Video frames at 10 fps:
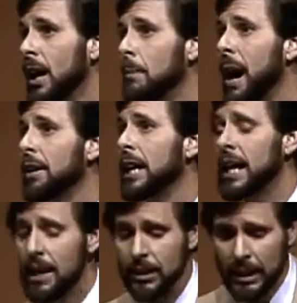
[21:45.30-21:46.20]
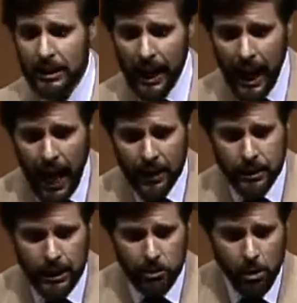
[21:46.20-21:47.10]
about anything they ask,
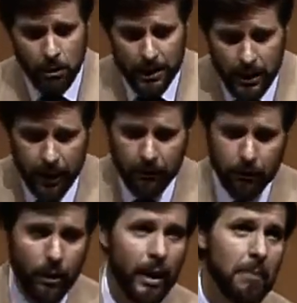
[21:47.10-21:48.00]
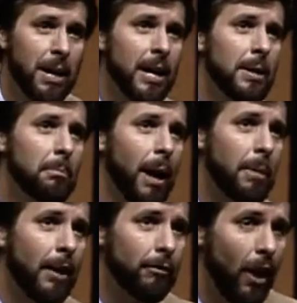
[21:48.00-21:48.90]
it will be done for them by
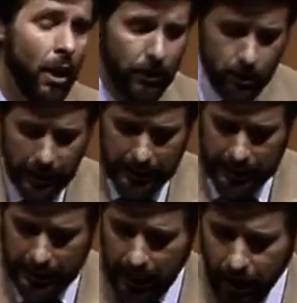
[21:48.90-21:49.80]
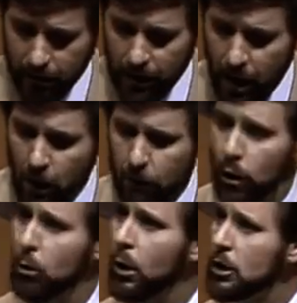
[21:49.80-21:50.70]
my Father in heaven.
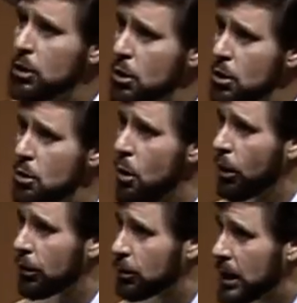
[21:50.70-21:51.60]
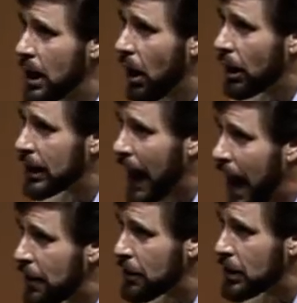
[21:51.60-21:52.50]
For where two or three are
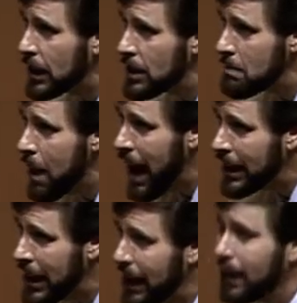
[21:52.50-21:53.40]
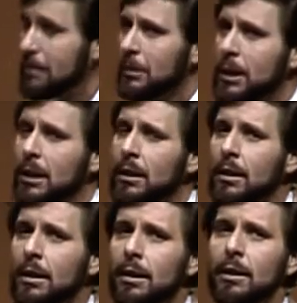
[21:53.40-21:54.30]
gathered in my name,
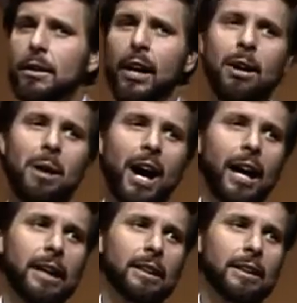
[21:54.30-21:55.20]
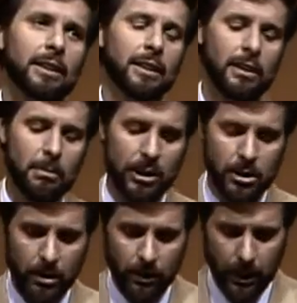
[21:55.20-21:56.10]
there am I in the
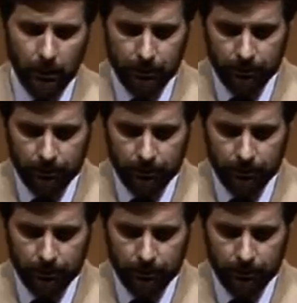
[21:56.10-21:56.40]
midst of them.